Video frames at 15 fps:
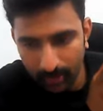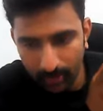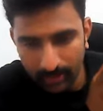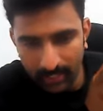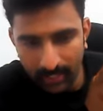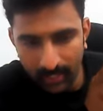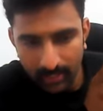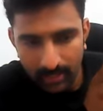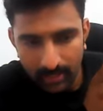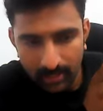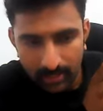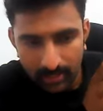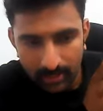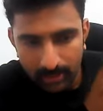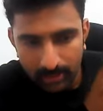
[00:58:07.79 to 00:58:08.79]
Okay,
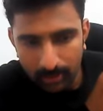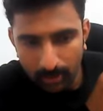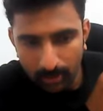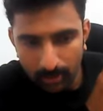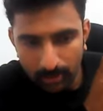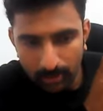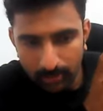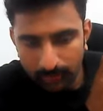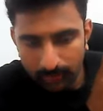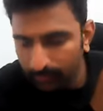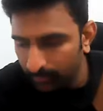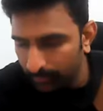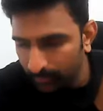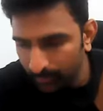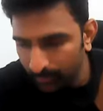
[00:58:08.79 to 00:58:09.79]
so
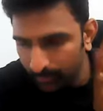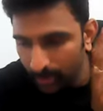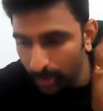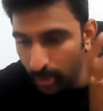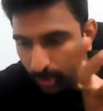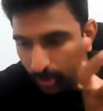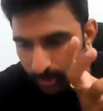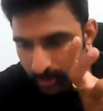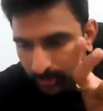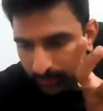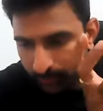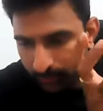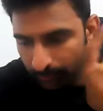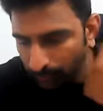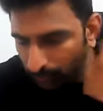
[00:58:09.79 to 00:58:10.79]
dose.